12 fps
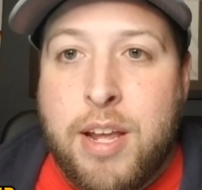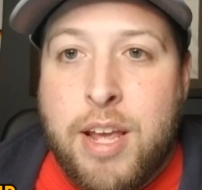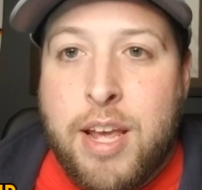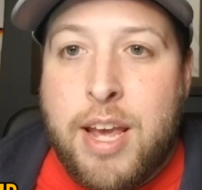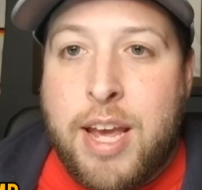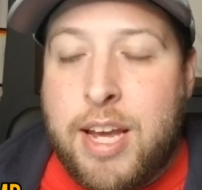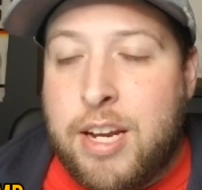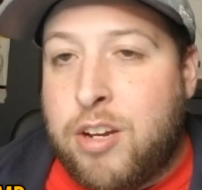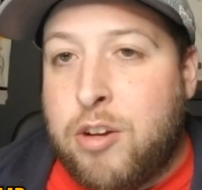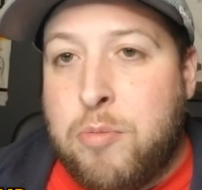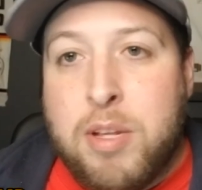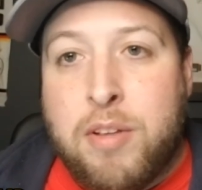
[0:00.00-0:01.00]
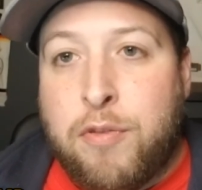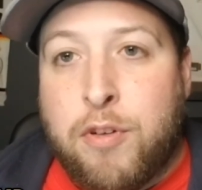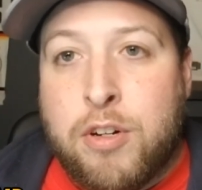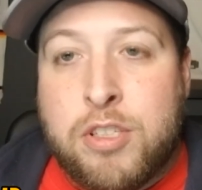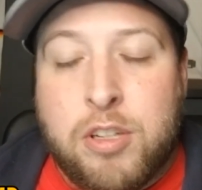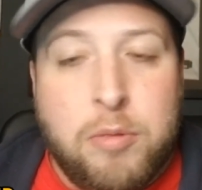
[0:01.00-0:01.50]
And it could be the
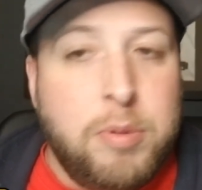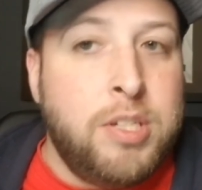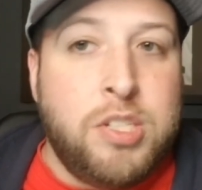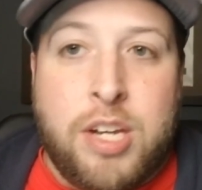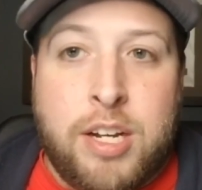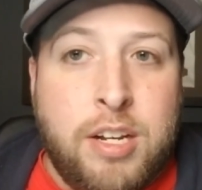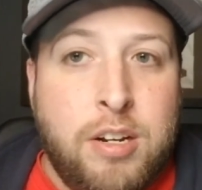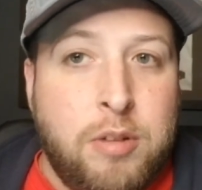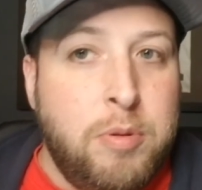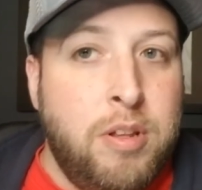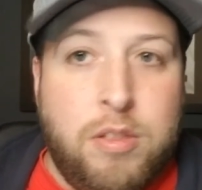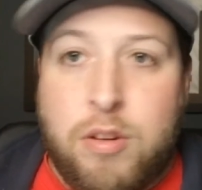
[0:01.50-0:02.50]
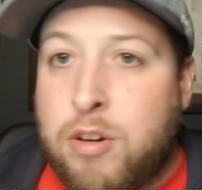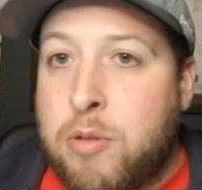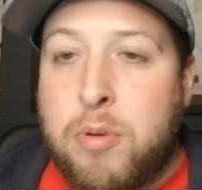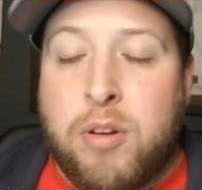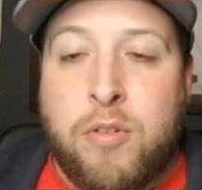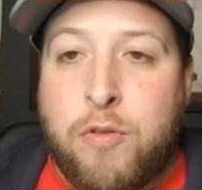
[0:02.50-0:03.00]
first, it could be the second, it could be the third, it could
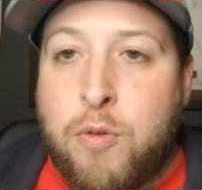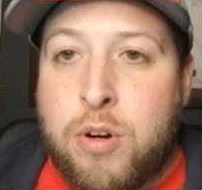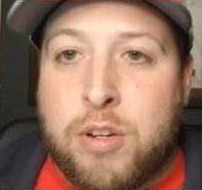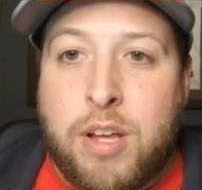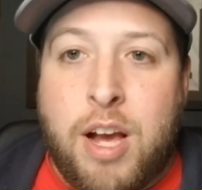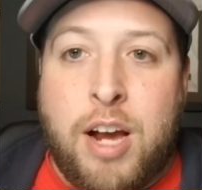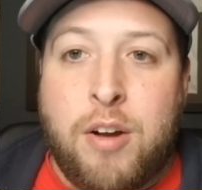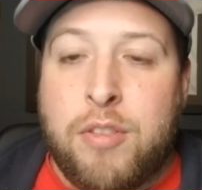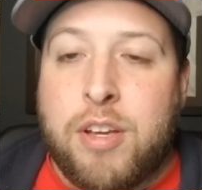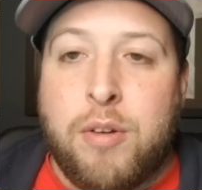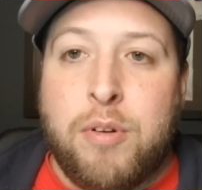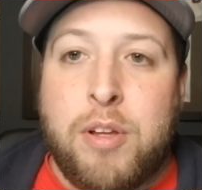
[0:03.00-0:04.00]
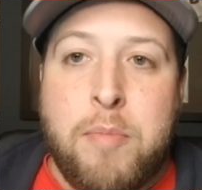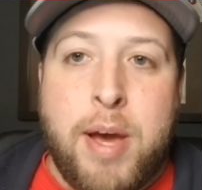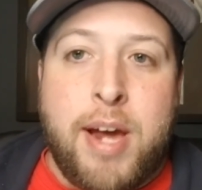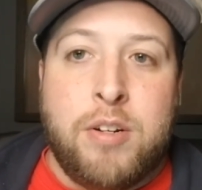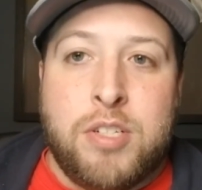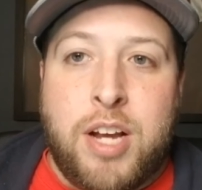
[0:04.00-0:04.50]
be the fourth. I don't think it really
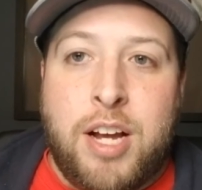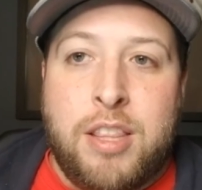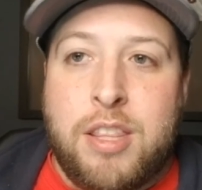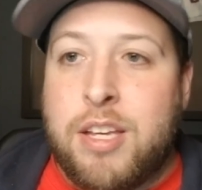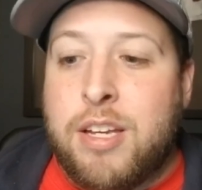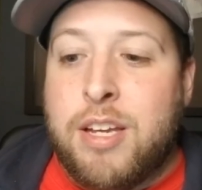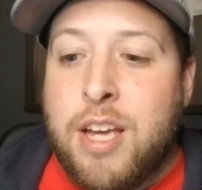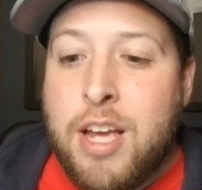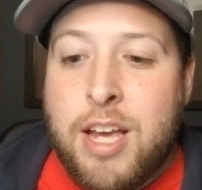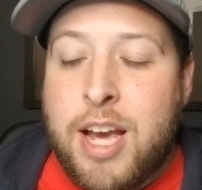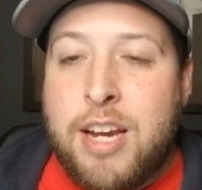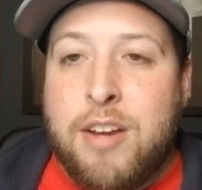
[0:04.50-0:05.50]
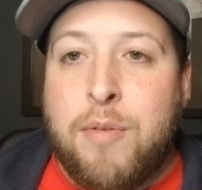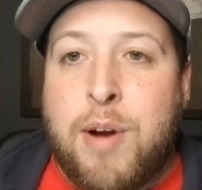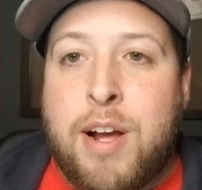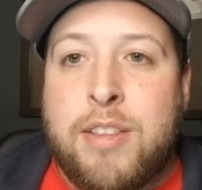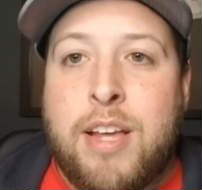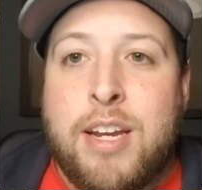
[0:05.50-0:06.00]
matters. I think any
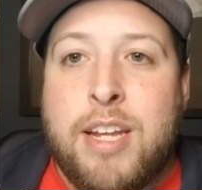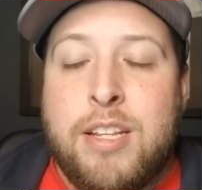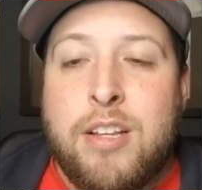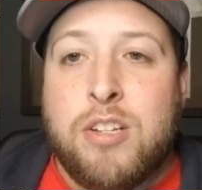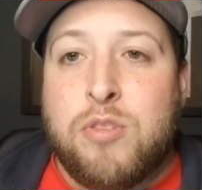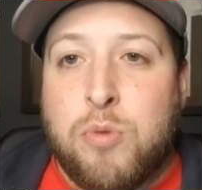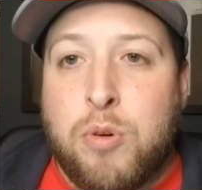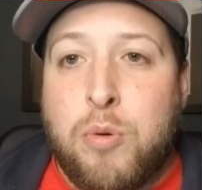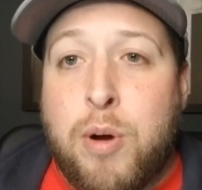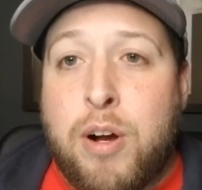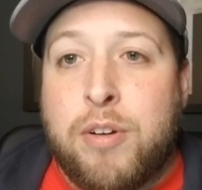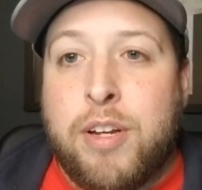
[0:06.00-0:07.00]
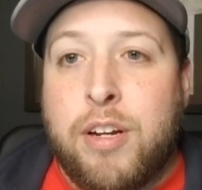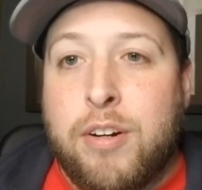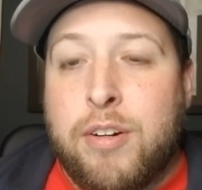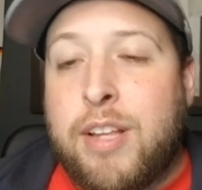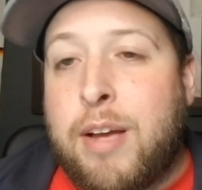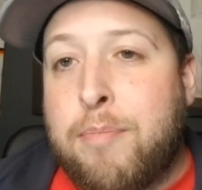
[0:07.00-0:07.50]
round that he does real well
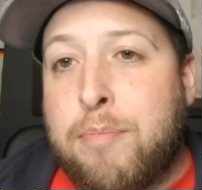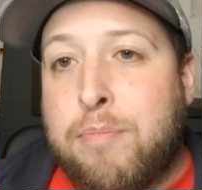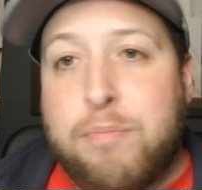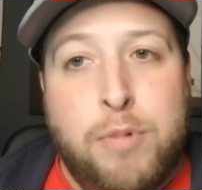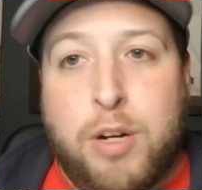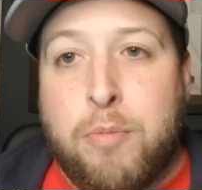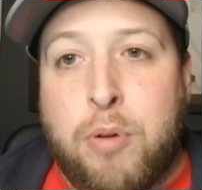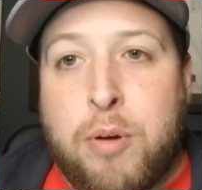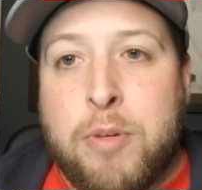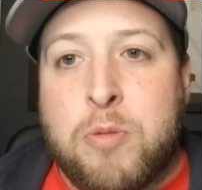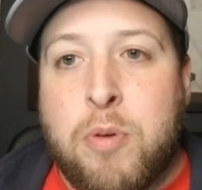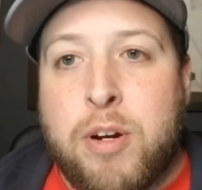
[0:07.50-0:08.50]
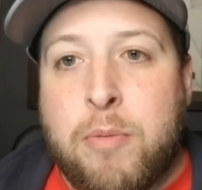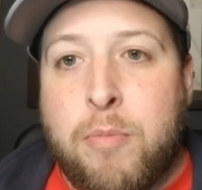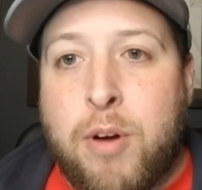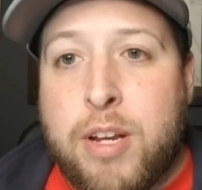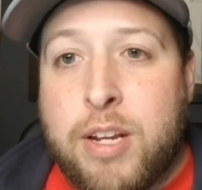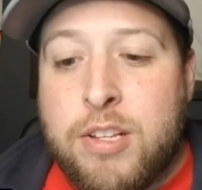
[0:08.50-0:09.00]
here, that could pretty much bring him
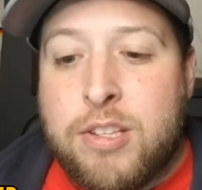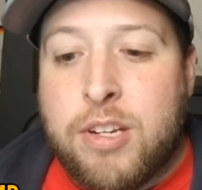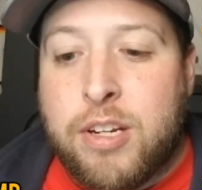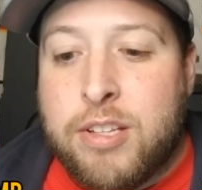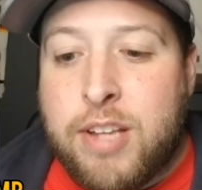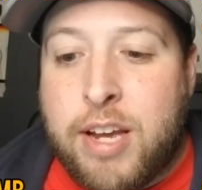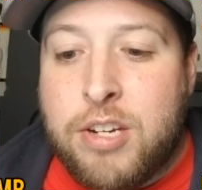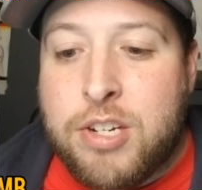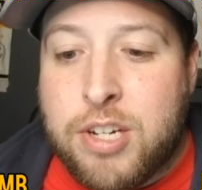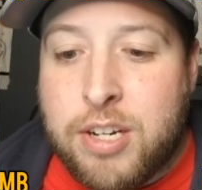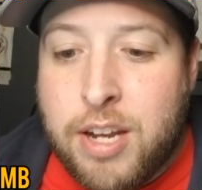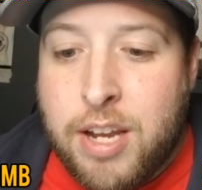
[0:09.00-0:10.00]
right into contention.